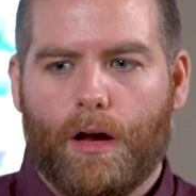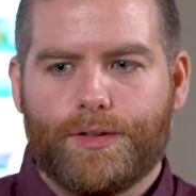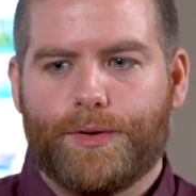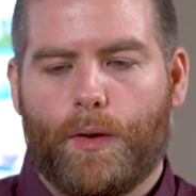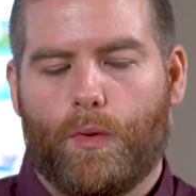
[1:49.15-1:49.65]
I
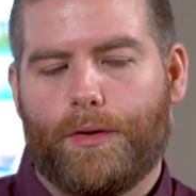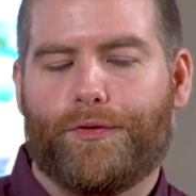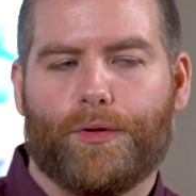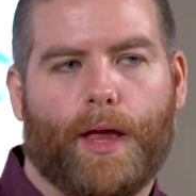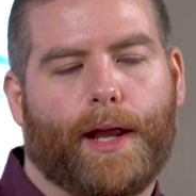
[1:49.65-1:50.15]
also get one
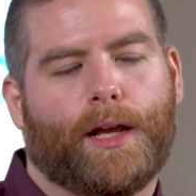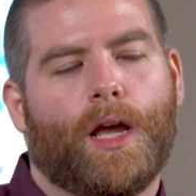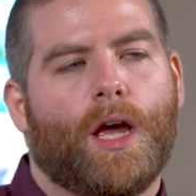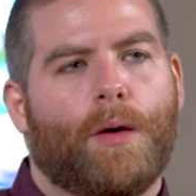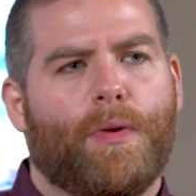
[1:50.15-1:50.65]
for like
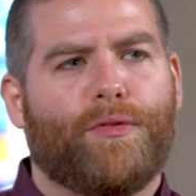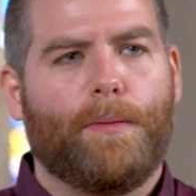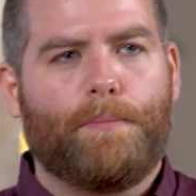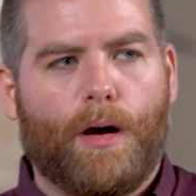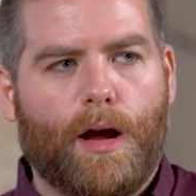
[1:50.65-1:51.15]
my
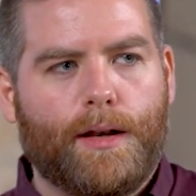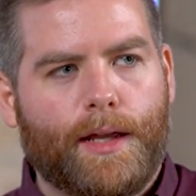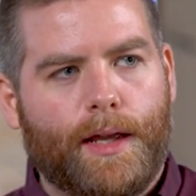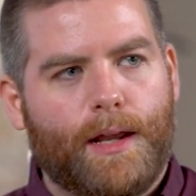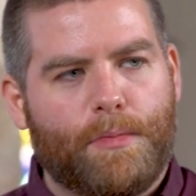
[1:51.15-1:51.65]
friend
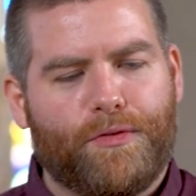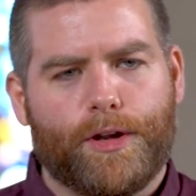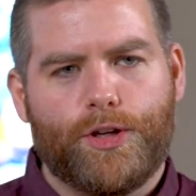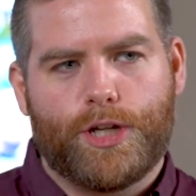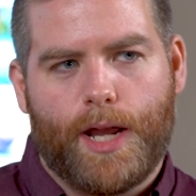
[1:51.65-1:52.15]
Bonnie and my
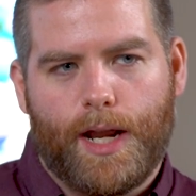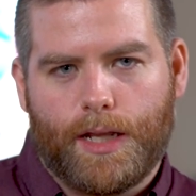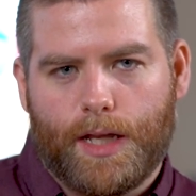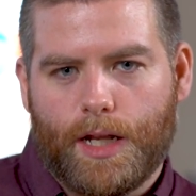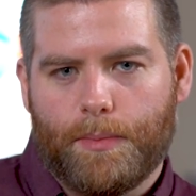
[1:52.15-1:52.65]
friend
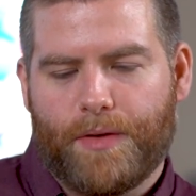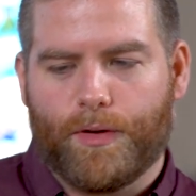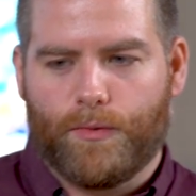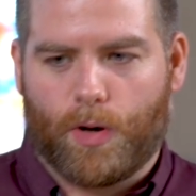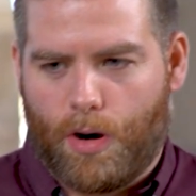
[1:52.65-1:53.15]
Jaden, my
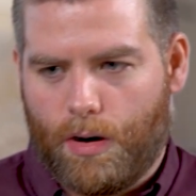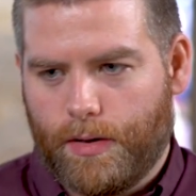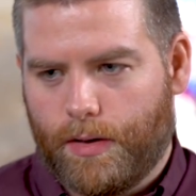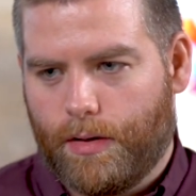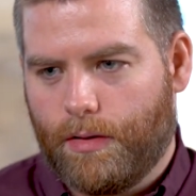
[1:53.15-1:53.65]
friend
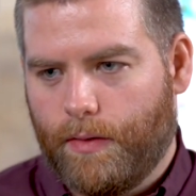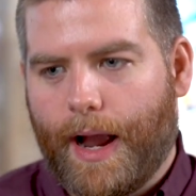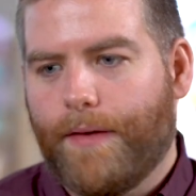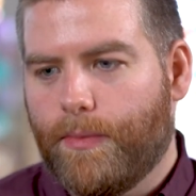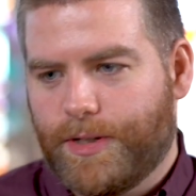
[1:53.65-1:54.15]
Ricardo.
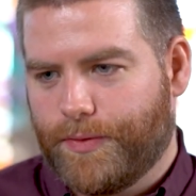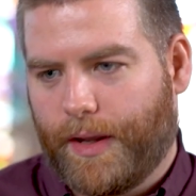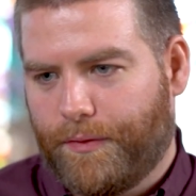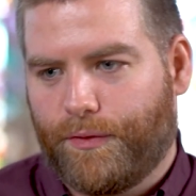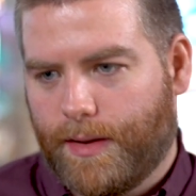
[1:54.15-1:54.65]
Like I have a bunch of
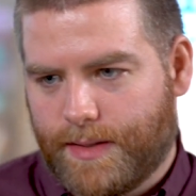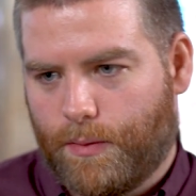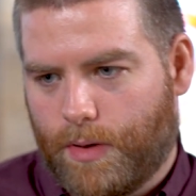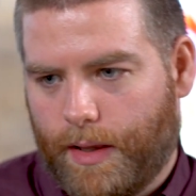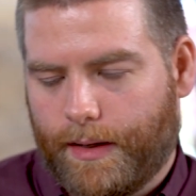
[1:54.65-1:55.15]
like friends
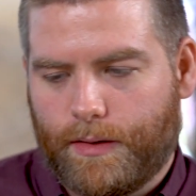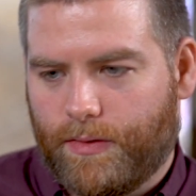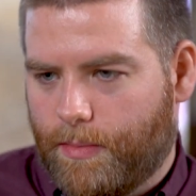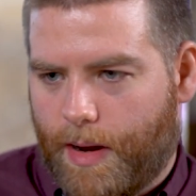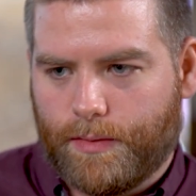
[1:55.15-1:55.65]
I want to like
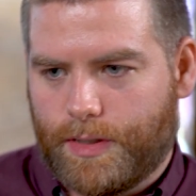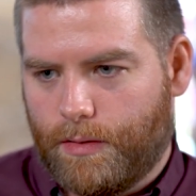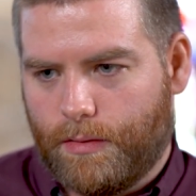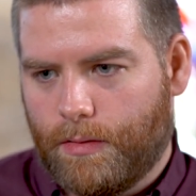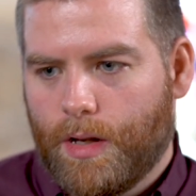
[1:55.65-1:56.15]
give them out
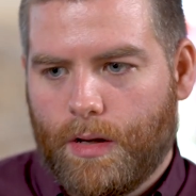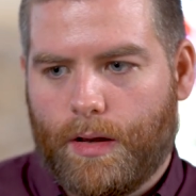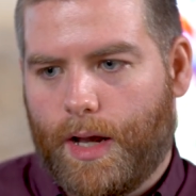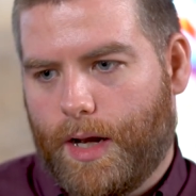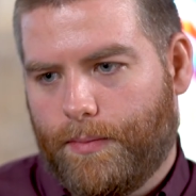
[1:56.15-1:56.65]
to.
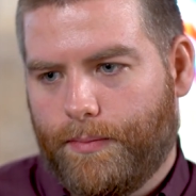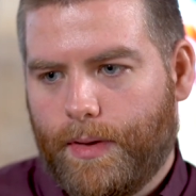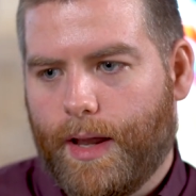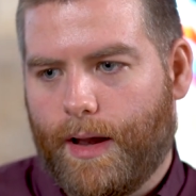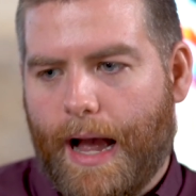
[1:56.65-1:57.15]
Um,
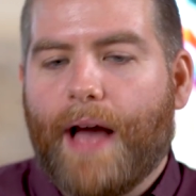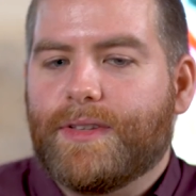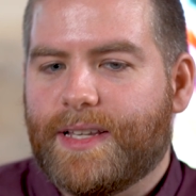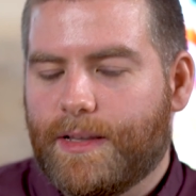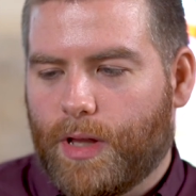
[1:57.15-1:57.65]
yeah, I
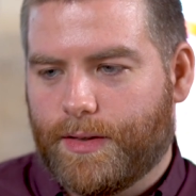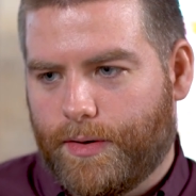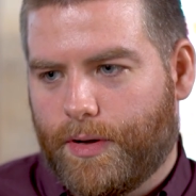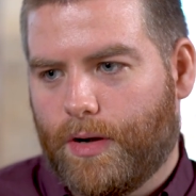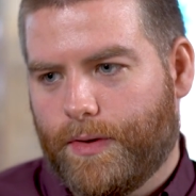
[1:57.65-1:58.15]
haven't seen them a lot
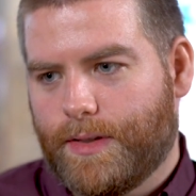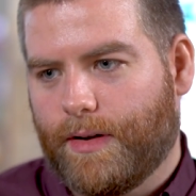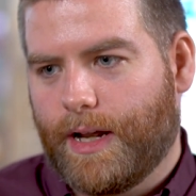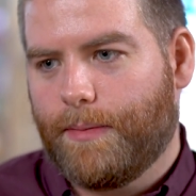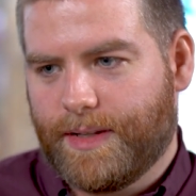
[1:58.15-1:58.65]
during COVID,
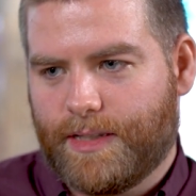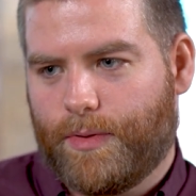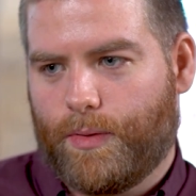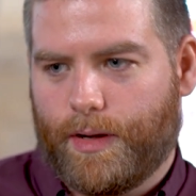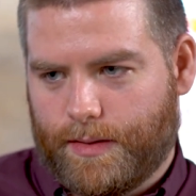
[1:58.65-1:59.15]
so I kind of missed
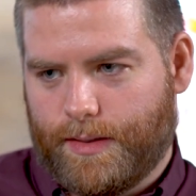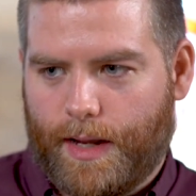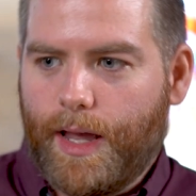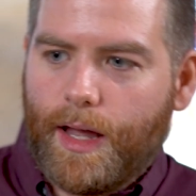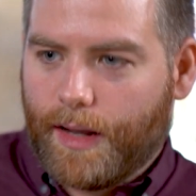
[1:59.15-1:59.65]
them. And I want to just
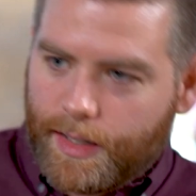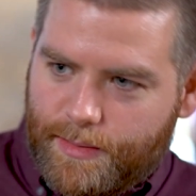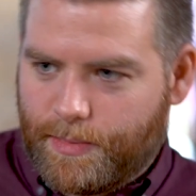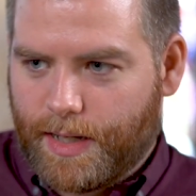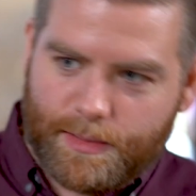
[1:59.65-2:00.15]
like, hey, got, right.
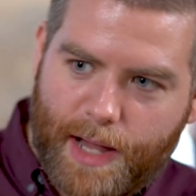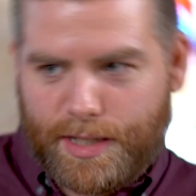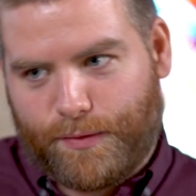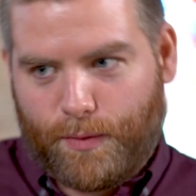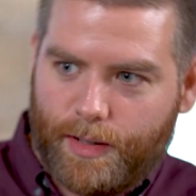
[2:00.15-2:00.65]
some, got some
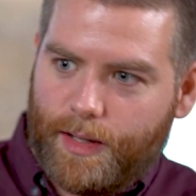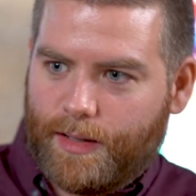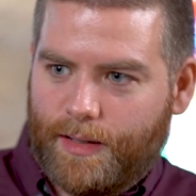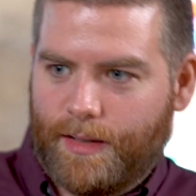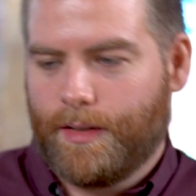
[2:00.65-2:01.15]
ashes for you.
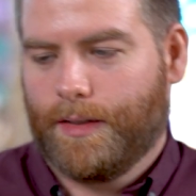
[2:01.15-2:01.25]
Well,